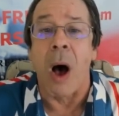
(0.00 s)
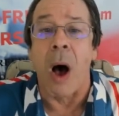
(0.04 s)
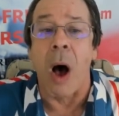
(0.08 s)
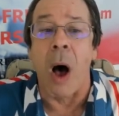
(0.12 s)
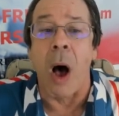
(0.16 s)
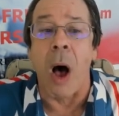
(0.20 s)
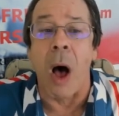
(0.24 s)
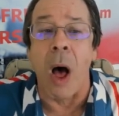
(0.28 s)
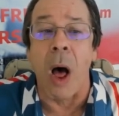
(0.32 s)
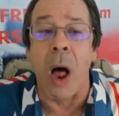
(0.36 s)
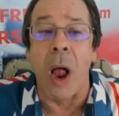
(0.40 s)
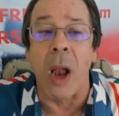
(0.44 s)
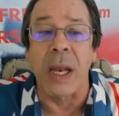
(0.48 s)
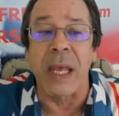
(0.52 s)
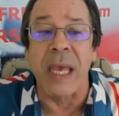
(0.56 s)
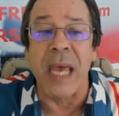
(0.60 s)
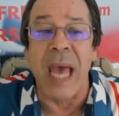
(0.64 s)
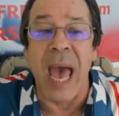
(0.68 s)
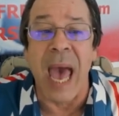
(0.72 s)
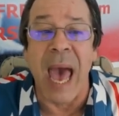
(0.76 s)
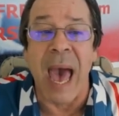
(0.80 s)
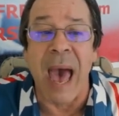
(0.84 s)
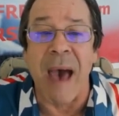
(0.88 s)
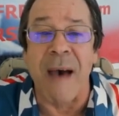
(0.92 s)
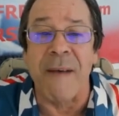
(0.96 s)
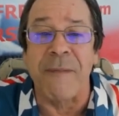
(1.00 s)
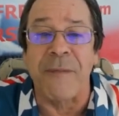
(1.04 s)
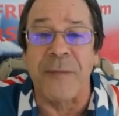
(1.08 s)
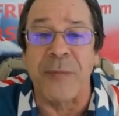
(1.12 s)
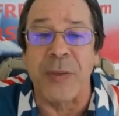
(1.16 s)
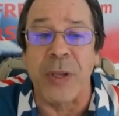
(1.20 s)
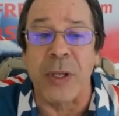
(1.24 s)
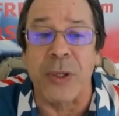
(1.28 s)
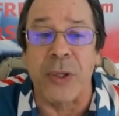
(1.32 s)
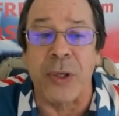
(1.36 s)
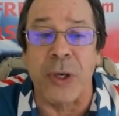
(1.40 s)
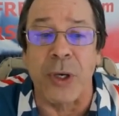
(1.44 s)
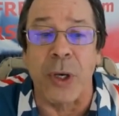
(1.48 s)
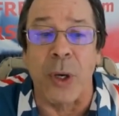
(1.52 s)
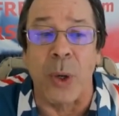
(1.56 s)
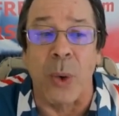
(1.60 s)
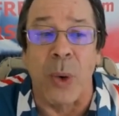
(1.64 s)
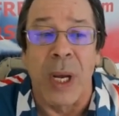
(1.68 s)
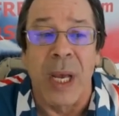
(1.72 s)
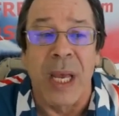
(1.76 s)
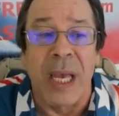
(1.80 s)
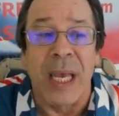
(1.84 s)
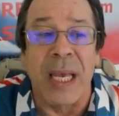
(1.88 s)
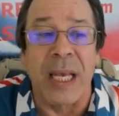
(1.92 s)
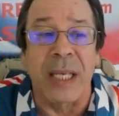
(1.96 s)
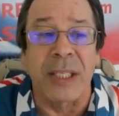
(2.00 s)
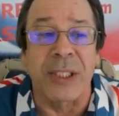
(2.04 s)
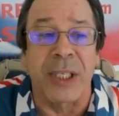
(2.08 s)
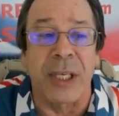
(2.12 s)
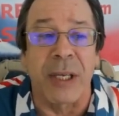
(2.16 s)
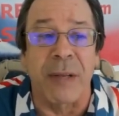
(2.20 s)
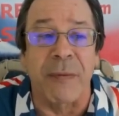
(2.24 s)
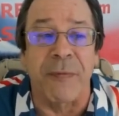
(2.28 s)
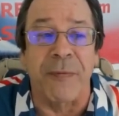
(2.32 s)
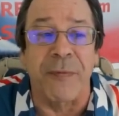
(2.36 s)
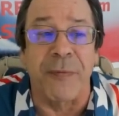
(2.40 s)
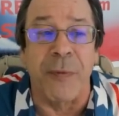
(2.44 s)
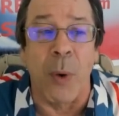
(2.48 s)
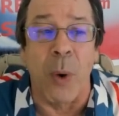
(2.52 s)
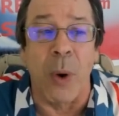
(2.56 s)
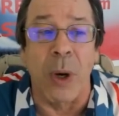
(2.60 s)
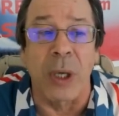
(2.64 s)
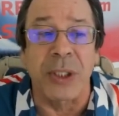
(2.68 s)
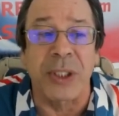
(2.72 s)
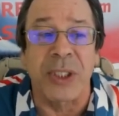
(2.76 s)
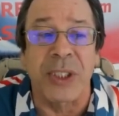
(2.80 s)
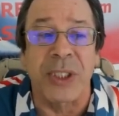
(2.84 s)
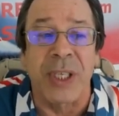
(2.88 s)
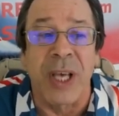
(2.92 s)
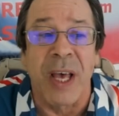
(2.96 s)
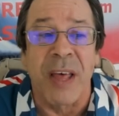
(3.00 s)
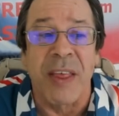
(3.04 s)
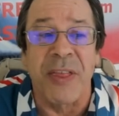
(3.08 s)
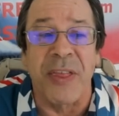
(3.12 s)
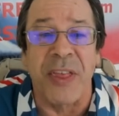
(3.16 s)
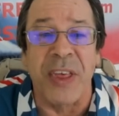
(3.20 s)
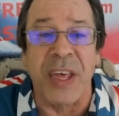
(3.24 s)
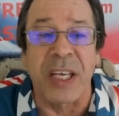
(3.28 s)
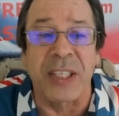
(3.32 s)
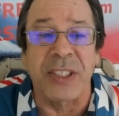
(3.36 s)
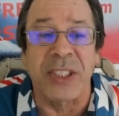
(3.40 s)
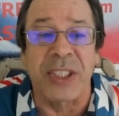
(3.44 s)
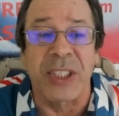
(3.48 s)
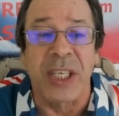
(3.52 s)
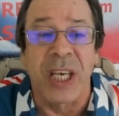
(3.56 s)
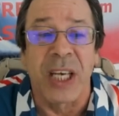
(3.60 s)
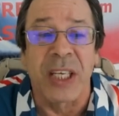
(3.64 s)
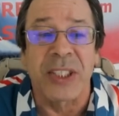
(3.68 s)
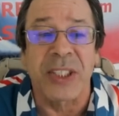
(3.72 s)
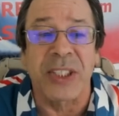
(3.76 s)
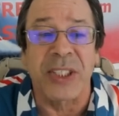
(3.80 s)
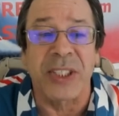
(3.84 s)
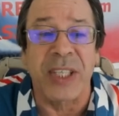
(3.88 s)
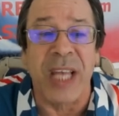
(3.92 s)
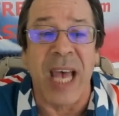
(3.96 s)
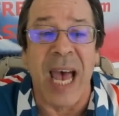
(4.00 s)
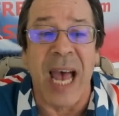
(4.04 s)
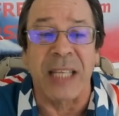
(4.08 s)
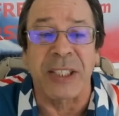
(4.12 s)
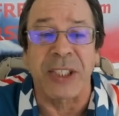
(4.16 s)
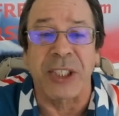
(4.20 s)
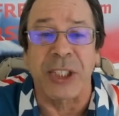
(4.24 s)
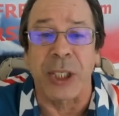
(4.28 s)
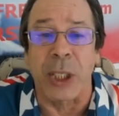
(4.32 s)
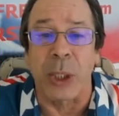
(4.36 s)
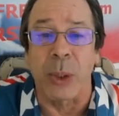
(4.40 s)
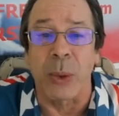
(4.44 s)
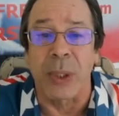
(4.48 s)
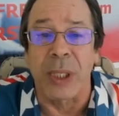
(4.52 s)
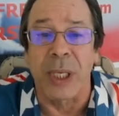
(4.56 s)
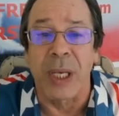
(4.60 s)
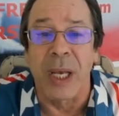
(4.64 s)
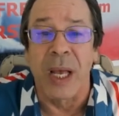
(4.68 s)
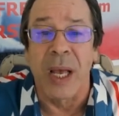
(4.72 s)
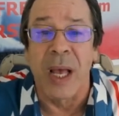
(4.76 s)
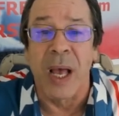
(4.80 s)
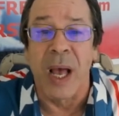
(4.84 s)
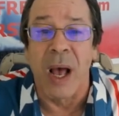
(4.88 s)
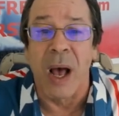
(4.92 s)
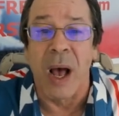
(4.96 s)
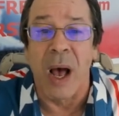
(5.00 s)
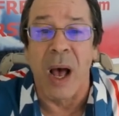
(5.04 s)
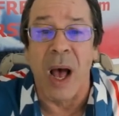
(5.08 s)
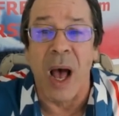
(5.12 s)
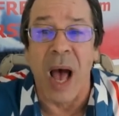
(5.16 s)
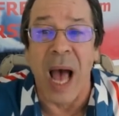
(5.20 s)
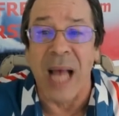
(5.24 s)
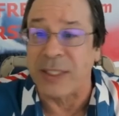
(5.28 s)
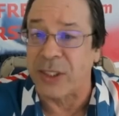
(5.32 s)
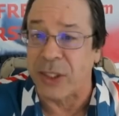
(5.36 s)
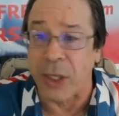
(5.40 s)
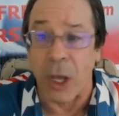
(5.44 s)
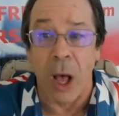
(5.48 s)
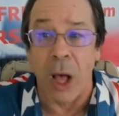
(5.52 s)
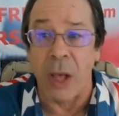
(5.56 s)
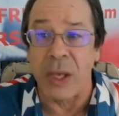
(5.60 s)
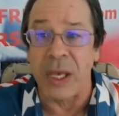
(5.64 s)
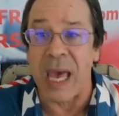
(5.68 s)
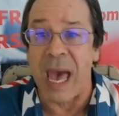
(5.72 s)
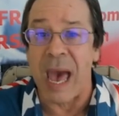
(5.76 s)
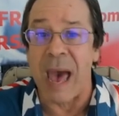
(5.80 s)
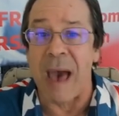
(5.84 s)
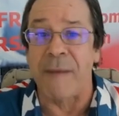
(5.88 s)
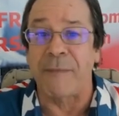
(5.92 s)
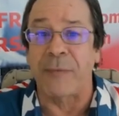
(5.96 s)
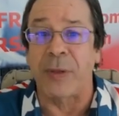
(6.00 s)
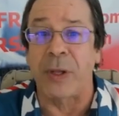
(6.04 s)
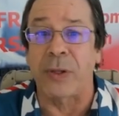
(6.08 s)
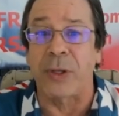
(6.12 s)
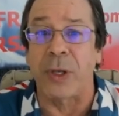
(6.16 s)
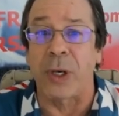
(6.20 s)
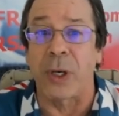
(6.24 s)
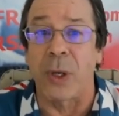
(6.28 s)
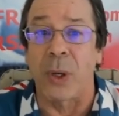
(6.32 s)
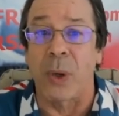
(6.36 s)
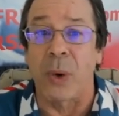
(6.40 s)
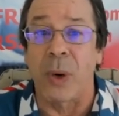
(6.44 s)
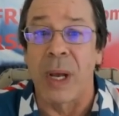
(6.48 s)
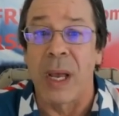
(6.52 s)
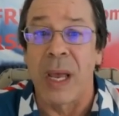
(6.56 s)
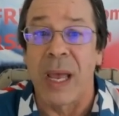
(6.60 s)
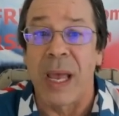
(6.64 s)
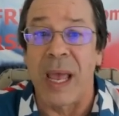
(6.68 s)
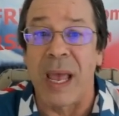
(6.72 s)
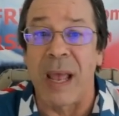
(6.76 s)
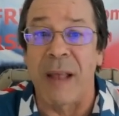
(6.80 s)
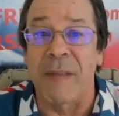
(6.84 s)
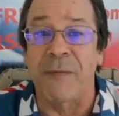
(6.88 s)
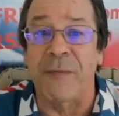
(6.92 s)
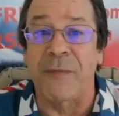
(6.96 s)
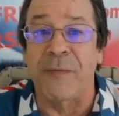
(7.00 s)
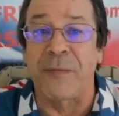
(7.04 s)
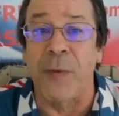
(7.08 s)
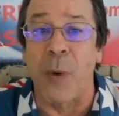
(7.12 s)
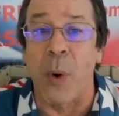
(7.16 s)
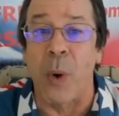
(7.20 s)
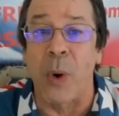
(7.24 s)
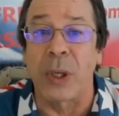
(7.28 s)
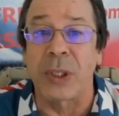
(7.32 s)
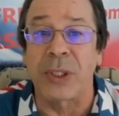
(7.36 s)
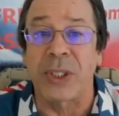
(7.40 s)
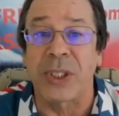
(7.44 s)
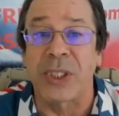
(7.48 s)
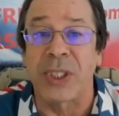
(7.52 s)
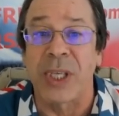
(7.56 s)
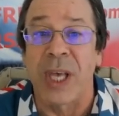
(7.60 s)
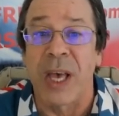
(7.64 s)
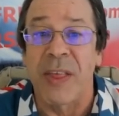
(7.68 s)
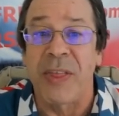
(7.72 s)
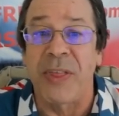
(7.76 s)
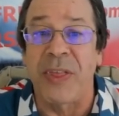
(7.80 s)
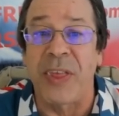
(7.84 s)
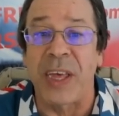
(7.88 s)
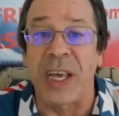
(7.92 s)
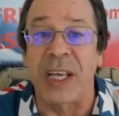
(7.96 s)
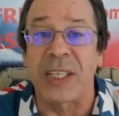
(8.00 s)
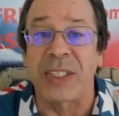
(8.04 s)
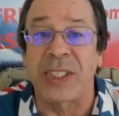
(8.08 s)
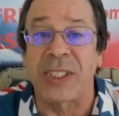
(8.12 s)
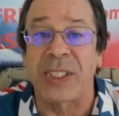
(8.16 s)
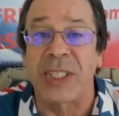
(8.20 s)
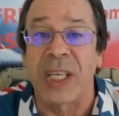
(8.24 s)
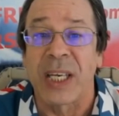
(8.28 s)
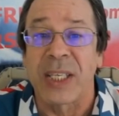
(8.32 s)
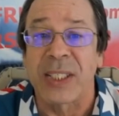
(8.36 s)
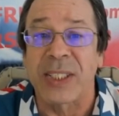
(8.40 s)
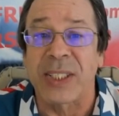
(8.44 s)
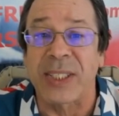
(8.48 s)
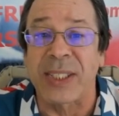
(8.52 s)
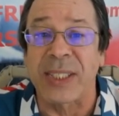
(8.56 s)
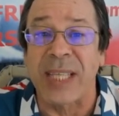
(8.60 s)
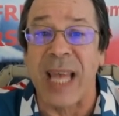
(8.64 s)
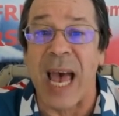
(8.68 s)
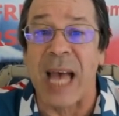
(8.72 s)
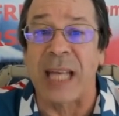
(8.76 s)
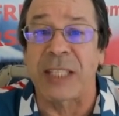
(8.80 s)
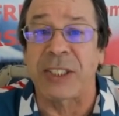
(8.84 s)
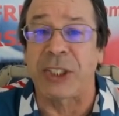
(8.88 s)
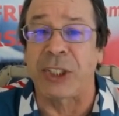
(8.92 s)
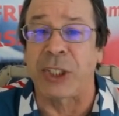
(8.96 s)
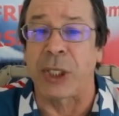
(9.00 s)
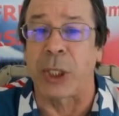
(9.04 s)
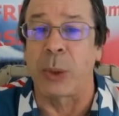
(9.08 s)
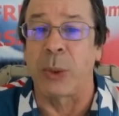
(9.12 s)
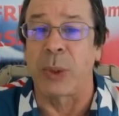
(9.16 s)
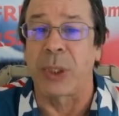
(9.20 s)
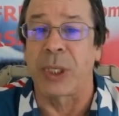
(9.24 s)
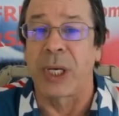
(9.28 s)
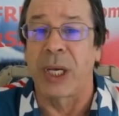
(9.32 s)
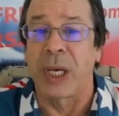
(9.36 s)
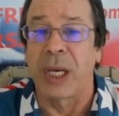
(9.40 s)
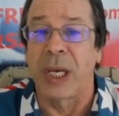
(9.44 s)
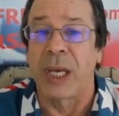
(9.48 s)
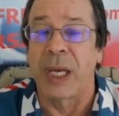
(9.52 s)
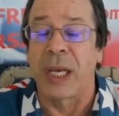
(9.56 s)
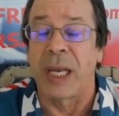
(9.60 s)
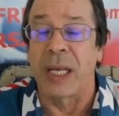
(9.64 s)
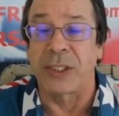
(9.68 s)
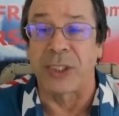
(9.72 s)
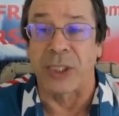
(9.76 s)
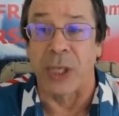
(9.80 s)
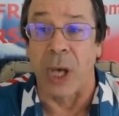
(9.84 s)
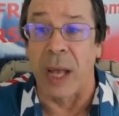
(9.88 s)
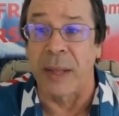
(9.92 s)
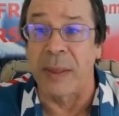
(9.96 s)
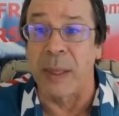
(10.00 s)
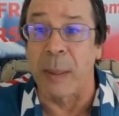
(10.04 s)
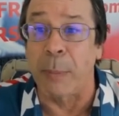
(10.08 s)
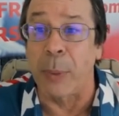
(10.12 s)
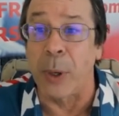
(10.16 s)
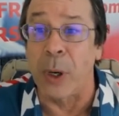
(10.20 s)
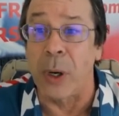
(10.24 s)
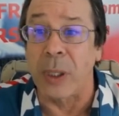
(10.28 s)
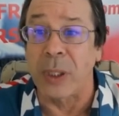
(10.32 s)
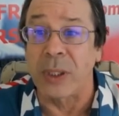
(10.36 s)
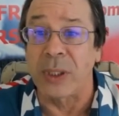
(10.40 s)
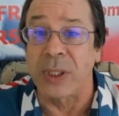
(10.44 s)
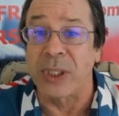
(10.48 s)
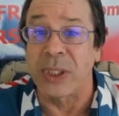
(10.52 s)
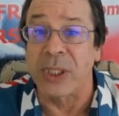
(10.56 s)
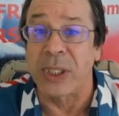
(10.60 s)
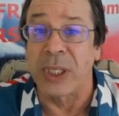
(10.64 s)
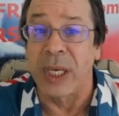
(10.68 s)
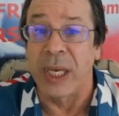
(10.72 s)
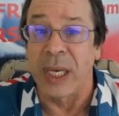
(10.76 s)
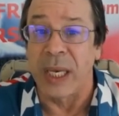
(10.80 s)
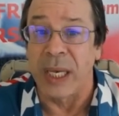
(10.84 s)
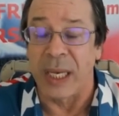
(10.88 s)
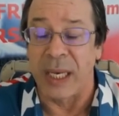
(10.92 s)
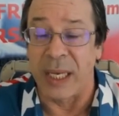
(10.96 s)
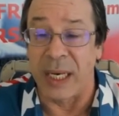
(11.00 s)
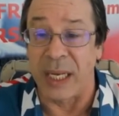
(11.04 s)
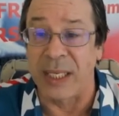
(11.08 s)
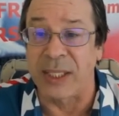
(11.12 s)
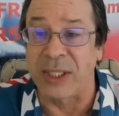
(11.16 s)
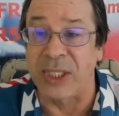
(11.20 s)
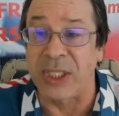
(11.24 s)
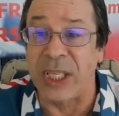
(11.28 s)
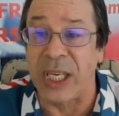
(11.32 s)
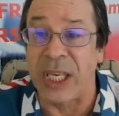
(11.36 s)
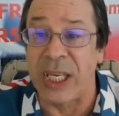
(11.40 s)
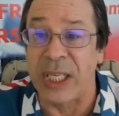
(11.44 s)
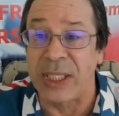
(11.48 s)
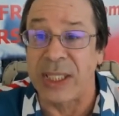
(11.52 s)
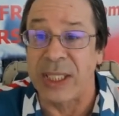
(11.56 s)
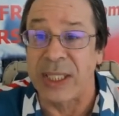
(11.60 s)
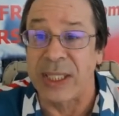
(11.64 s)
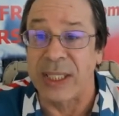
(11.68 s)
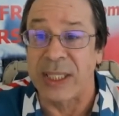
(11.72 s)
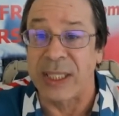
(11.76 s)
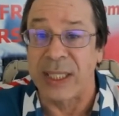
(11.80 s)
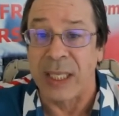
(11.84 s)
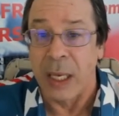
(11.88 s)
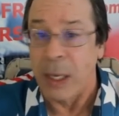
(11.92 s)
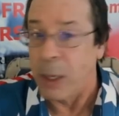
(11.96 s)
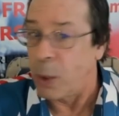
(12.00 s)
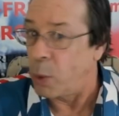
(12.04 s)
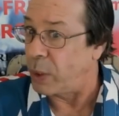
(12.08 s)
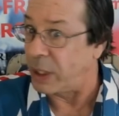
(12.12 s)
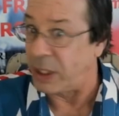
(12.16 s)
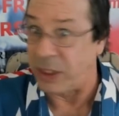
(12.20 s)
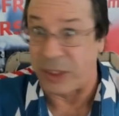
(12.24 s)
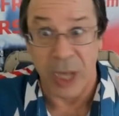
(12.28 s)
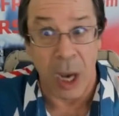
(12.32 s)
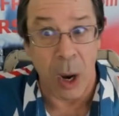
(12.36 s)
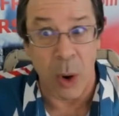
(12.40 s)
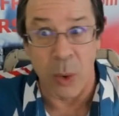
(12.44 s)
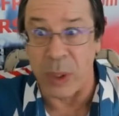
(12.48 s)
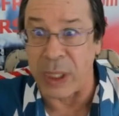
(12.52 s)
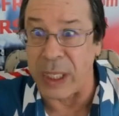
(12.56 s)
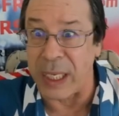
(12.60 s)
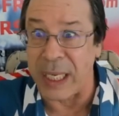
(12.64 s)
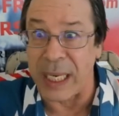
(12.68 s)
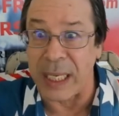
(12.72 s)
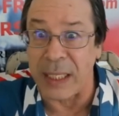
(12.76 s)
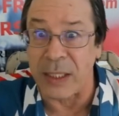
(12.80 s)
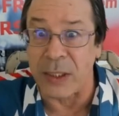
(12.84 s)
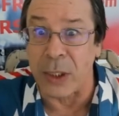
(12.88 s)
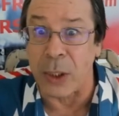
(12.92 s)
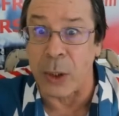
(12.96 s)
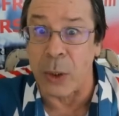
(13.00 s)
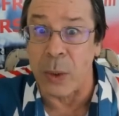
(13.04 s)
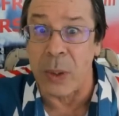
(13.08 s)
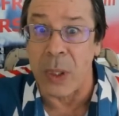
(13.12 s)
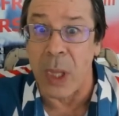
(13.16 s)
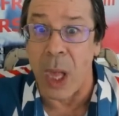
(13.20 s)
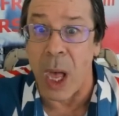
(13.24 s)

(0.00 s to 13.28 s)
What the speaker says: All you have to do is enforce this statute. That's all you have to do. Enforce this statute. It's on the books. It exists. We don't need new